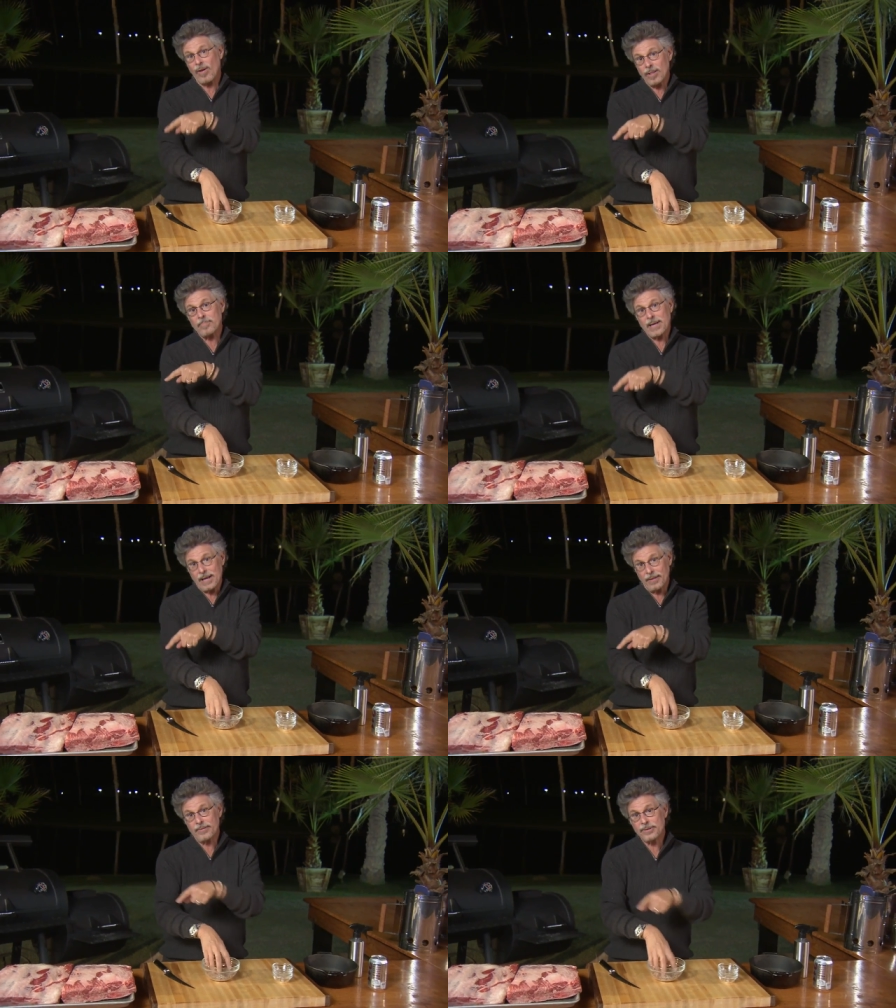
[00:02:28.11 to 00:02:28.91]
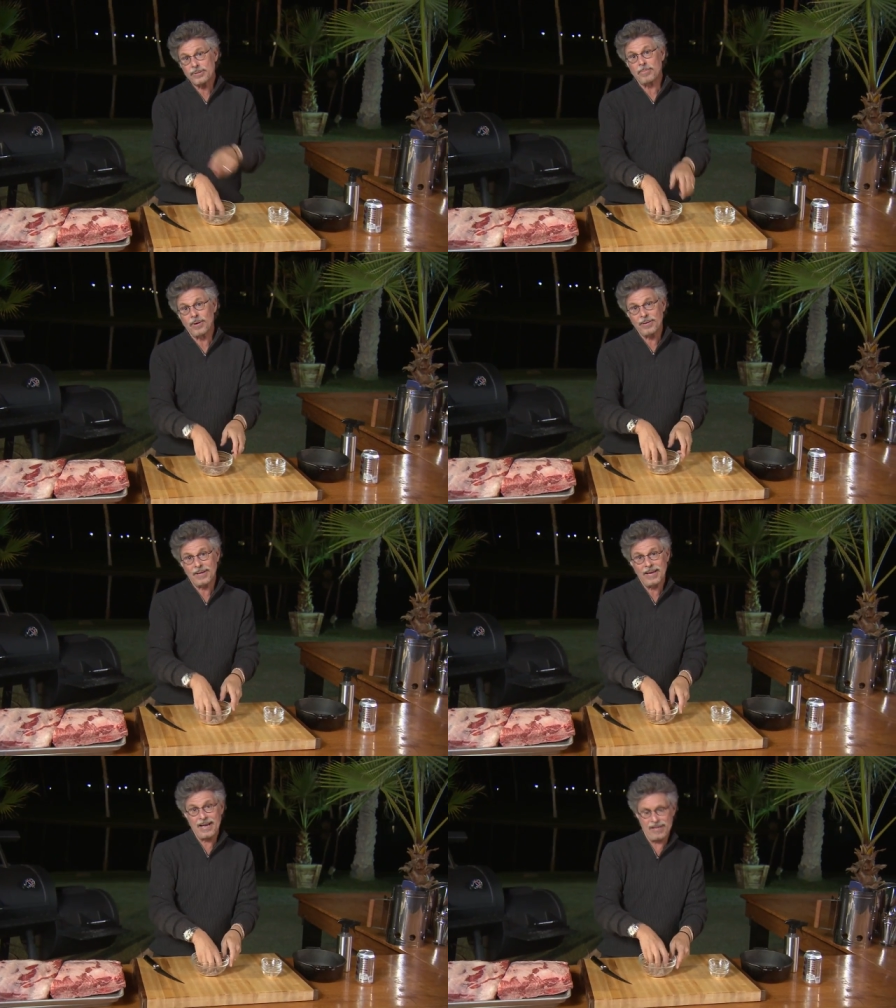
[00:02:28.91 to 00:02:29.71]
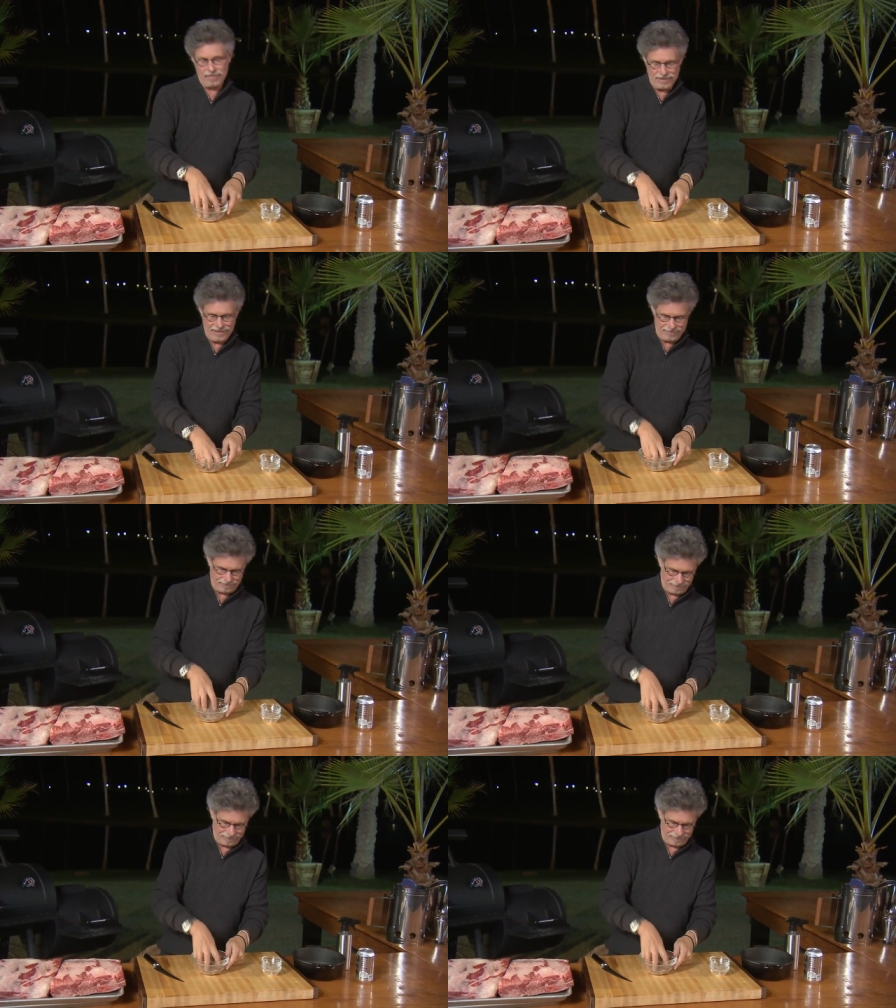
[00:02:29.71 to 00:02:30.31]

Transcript: all about the smoke and the meat.